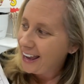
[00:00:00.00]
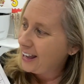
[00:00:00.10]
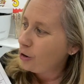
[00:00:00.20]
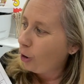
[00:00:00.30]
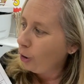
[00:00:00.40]

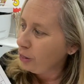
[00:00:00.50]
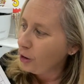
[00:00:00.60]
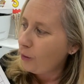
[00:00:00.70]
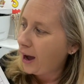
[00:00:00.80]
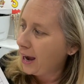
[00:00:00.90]
And
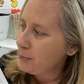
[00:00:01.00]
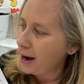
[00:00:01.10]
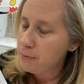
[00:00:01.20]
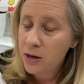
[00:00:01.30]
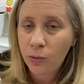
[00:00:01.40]
although I
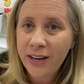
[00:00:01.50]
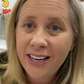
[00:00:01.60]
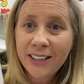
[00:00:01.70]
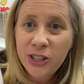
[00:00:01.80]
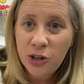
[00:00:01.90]
might be
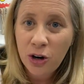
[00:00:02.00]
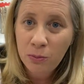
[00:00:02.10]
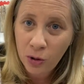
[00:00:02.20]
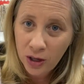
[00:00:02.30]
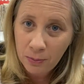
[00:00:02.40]
reading a certain
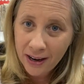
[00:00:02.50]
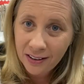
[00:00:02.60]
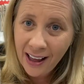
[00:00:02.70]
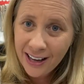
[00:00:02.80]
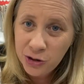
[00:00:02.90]
book in my
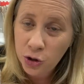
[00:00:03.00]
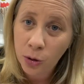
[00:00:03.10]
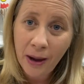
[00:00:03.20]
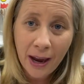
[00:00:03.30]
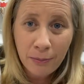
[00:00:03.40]

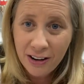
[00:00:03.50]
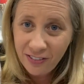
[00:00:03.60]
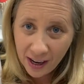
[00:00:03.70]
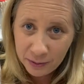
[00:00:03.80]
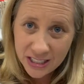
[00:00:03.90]
classroom and my
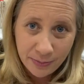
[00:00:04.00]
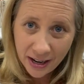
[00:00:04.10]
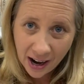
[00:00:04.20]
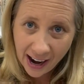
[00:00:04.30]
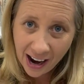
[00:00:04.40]
families may
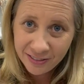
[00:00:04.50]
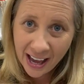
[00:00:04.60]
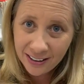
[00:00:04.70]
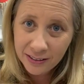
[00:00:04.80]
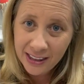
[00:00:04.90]
not
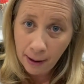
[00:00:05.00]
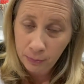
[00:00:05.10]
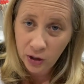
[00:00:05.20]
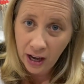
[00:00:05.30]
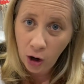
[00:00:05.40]
have that
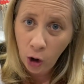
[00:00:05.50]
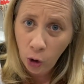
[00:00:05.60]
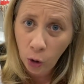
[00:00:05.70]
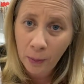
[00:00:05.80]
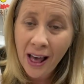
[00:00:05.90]
book at
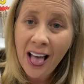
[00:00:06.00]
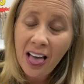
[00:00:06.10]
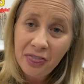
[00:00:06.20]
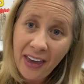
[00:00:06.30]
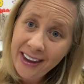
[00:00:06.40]
home,
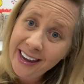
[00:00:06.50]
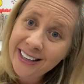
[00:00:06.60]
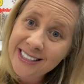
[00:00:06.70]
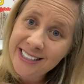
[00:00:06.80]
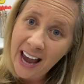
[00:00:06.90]
they
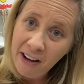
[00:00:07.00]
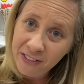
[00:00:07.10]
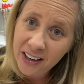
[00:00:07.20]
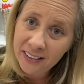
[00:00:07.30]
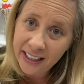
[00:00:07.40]
can
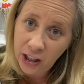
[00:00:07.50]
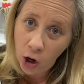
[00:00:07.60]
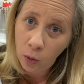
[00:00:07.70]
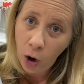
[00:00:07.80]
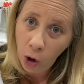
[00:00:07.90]
definitely
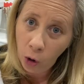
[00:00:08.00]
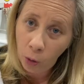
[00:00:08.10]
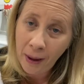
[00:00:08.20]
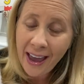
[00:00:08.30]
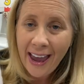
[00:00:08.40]
go
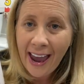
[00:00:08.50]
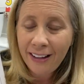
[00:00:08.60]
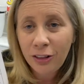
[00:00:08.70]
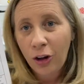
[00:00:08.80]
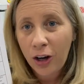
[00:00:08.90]
home
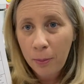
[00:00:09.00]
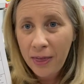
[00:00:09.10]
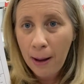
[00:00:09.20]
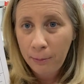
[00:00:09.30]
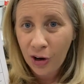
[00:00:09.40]
and look up
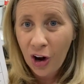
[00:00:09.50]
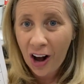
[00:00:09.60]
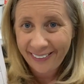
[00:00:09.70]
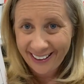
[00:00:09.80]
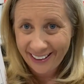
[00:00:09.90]
that book
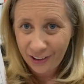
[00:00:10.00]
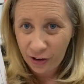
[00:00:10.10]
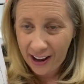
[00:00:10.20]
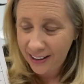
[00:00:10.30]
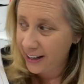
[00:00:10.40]
on the
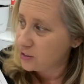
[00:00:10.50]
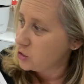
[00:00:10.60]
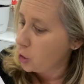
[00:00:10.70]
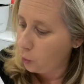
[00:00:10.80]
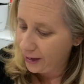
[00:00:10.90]
internet. And
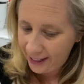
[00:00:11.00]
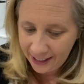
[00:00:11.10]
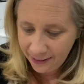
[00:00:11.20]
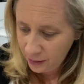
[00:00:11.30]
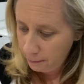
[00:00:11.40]
so
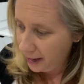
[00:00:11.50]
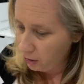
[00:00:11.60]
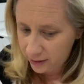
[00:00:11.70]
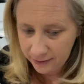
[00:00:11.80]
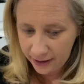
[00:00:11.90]
in the
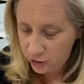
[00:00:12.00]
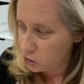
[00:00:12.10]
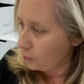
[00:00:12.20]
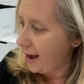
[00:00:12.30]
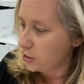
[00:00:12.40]
parent letter
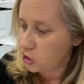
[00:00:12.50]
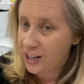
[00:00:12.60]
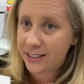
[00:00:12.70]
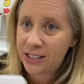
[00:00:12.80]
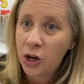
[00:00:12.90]

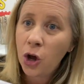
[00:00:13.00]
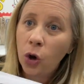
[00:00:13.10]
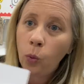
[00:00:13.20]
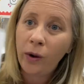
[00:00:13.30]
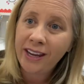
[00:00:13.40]
directions,
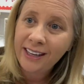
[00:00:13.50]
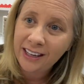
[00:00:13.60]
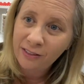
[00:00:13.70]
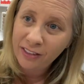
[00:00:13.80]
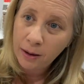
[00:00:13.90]
we
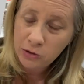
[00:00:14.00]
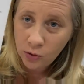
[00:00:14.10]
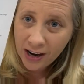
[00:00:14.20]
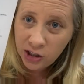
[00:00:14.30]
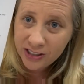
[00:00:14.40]
give them
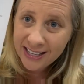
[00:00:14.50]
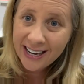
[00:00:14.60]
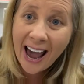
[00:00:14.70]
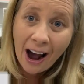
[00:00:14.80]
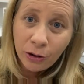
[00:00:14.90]
directions on
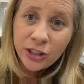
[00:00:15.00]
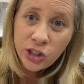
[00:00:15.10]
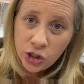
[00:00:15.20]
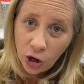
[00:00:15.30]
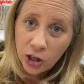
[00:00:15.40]
how to
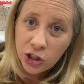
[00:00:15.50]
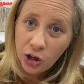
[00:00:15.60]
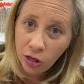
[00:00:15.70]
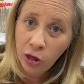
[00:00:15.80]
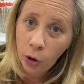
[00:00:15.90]
search
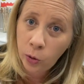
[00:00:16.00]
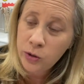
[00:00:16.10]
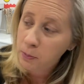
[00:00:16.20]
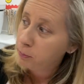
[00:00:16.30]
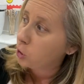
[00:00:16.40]

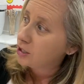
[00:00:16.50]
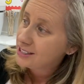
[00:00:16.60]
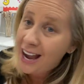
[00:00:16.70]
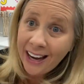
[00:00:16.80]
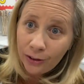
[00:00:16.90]
those book
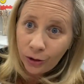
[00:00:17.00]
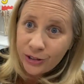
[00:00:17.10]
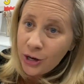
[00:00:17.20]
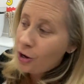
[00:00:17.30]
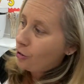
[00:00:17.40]

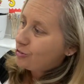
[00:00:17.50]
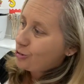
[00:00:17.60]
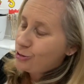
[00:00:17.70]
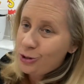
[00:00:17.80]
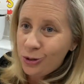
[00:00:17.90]
titles. So
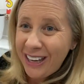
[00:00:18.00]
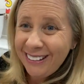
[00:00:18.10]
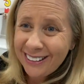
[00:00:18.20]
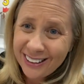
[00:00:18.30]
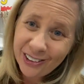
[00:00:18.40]
you
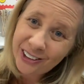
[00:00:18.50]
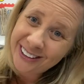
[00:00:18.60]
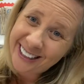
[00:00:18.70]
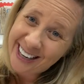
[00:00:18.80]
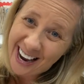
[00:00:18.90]
can
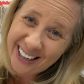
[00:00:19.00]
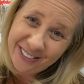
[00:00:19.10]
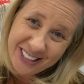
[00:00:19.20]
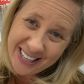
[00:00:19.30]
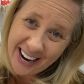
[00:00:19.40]
literally kind of
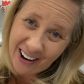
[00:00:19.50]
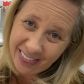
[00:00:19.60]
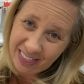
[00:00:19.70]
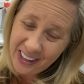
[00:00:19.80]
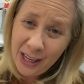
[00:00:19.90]
stay
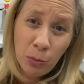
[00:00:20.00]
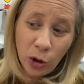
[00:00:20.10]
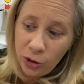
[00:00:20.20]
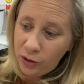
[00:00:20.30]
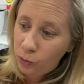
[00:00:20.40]
on theme, or
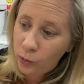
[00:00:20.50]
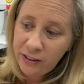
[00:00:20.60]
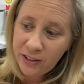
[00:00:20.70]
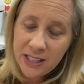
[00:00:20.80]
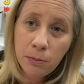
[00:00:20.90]
you can
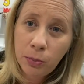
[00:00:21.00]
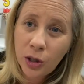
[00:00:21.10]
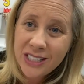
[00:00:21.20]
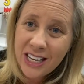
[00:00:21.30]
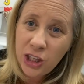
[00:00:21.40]
revisit
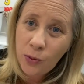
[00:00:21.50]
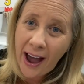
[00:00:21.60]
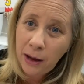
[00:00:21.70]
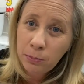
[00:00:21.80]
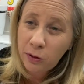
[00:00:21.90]
books that you
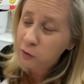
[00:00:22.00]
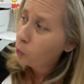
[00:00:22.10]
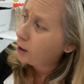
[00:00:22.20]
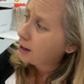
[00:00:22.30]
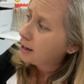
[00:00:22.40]
had
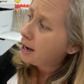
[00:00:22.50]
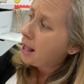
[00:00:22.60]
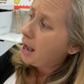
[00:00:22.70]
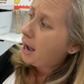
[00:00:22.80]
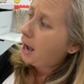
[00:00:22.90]
before,
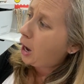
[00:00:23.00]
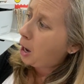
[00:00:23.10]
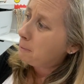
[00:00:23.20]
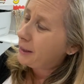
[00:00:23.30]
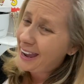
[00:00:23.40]

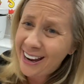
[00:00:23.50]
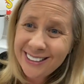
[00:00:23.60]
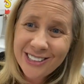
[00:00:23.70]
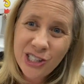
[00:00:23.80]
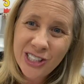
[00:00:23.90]

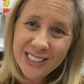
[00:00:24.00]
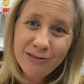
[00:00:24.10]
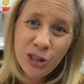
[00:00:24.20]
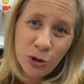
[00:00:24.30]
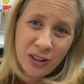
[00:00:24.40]
and
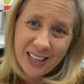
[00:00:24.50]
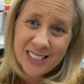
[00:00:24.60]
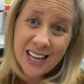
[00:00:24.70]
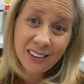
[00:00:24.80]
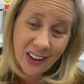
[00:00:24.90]
just do things
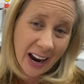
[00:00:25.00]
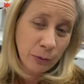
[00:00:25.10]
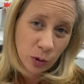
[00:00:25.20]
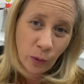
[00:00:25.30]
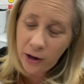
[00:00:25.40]
that align
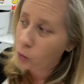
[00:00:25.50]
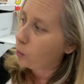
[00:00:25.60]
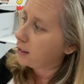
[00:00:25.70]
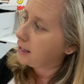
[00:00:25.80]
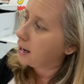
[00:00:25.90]
with what you're
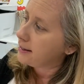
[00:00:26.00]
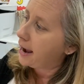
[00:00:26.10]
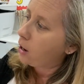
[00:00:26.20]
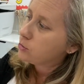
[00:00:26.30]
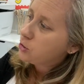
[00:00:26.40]
working on
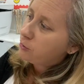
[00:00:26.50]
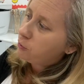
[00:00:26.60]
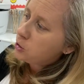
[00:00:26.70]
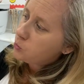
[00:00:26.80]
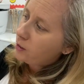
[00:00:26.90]
now. So the
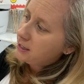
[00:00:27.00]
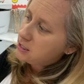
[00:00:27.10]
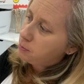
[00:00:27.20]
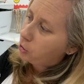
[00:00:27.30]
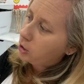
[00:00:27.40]
first one is
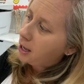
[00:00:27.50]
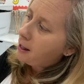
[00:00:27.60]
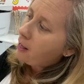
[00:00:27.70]
a book.